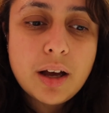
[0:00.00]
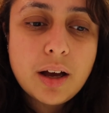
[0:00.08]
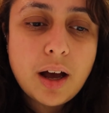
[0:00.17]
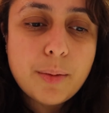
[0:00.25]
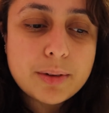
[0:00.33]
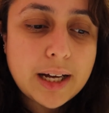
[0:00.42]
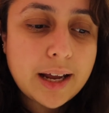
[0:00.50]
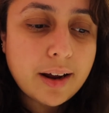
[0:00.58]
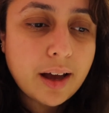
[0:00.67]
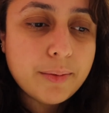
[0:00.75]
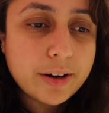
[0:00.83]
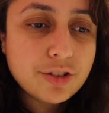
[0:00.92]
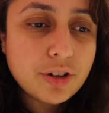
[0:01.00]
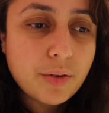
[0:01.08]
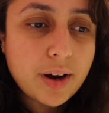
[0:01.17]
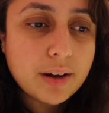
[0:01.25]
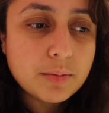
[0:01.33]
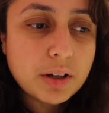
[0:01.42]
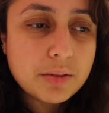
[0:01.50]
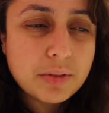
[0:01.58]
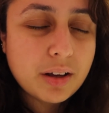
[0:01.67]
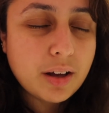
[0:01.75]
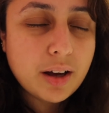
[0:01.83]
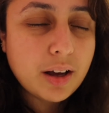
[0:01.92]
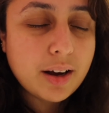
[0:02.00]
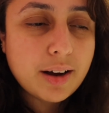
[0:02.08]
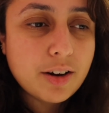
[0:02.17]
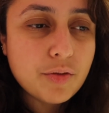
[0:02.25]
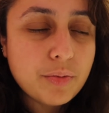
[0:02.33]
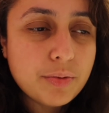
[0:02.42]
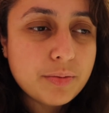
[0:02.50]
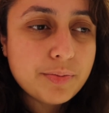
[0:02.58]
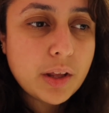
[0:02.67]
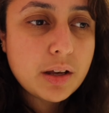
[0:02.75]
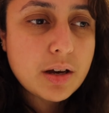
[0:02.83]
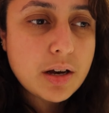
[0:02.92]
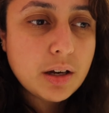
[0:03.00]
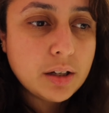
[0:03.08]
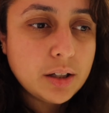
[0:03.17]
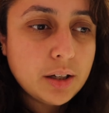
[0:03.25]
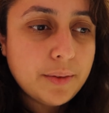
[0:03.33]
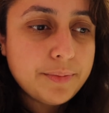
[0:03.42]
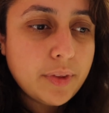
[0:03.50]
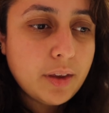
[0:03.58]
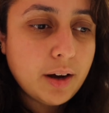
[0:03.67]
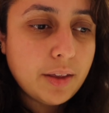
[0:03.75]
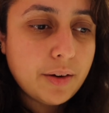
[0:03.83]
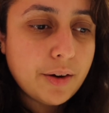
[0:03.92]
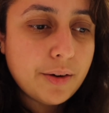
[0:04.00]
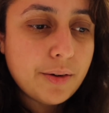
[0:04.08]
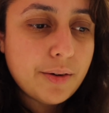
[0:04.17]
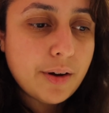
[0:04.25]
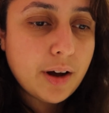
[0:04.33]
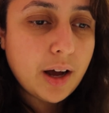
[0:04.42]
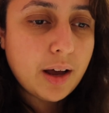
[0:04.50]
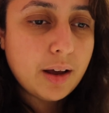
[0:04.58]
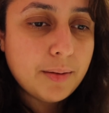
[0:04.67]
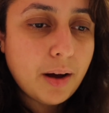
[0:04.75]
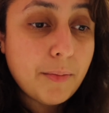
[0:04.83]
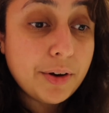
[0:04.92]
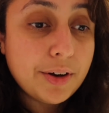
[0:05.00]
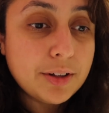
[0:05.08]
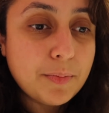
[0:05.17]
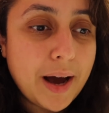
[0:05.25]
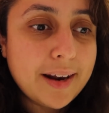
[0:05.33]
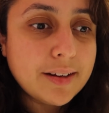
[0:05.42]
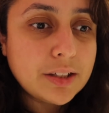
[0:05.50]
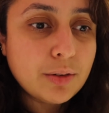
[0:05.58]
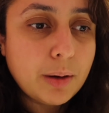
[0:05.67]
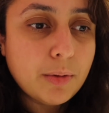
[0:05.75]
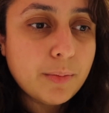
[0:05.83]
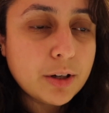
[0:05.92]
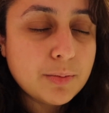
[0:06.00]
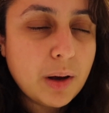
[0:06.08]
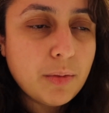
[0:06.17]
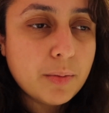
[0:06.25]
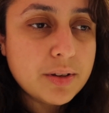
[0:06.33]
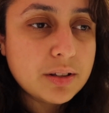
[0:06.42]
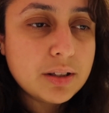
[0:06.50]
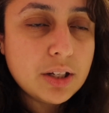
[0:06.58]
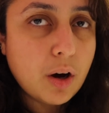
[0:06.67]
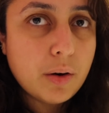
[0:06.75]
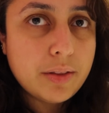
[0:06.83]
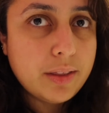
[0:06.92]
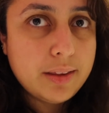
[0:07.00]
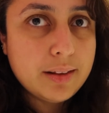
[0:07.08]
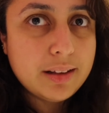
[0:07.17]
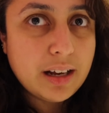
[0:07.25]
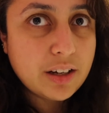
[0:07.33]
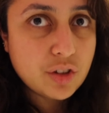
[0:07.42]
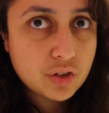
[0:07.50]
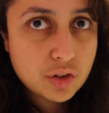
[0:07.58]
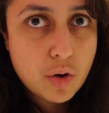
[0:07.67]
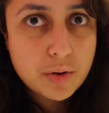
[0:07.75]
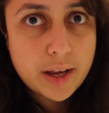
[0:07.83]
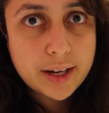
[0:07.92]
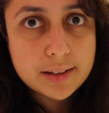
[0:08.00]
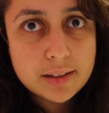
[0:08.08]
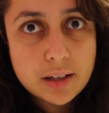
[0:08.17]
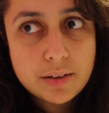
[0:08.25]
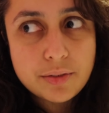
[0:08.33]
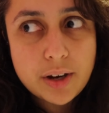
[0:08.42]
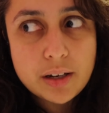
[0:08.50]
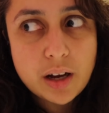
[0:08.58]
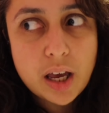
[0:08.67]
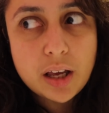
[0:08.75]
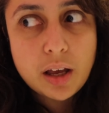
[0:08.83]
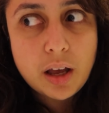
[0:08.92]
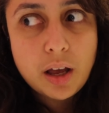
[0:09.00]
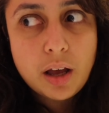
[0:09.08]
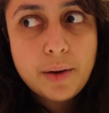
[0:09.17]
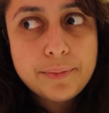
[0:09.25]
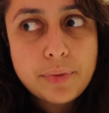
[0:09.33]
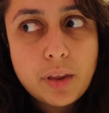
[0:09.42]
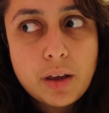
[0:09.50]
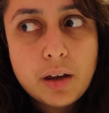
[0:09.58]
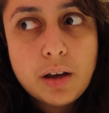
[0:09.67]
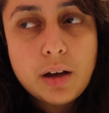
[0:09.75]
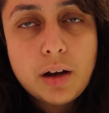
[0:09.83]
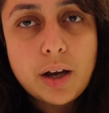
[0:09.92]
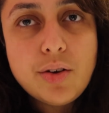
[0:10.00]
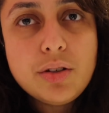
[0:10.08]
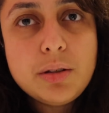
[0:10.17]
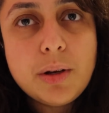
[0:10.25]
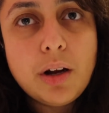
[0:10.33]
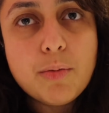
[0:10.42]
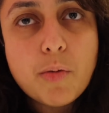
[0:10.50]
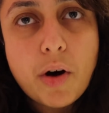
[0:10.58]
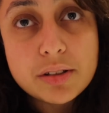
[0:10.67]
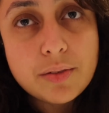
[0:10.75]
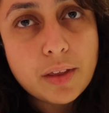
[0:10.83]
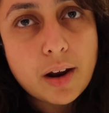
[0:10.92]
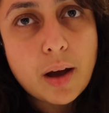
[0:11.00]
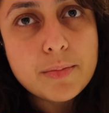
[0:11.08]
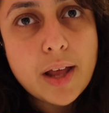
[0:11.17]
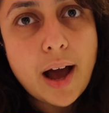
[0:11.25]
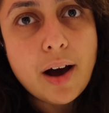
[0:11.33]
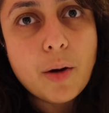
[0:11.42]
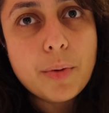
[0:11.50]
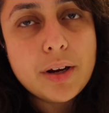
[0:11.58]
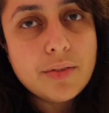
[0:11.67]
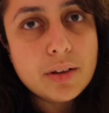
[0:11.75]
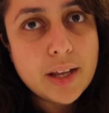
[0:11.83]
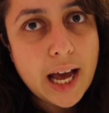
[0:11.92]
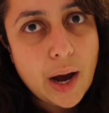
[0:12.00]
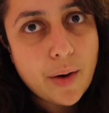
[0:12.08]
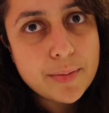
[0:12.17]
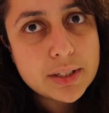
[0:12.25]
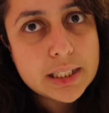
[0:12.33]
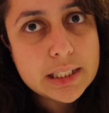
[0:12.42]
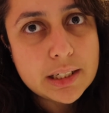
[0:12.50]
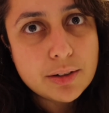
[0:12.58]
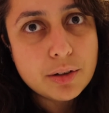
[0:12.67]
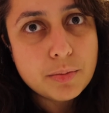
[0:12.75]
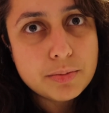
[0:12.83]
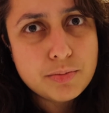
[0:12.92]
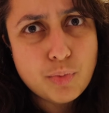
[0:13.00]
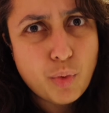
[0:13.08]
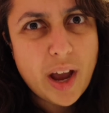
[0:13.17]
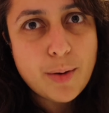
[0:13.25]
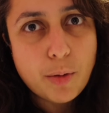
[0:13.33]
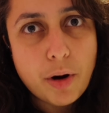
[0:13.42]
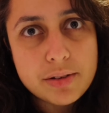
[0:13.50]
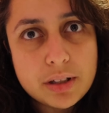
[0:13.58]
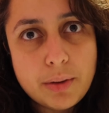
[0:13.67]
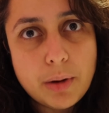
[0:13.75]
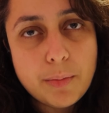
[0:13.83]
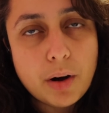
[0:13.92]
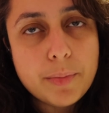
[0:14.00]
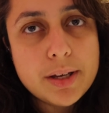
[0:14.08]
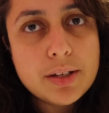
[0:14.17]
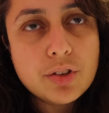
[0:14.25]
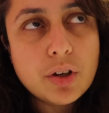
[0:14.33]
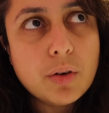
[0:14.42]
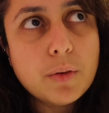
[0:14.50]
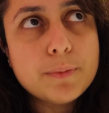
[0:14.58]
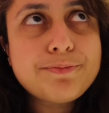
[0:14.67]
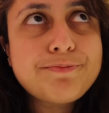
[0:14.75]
I'm glad I am actually around, because I kind of, I don't know, I'm a good balance for my mum, because my mum is like so negative, and I used to be a lot more positive than I am now, but even now I'm still way more positive than my mum is. So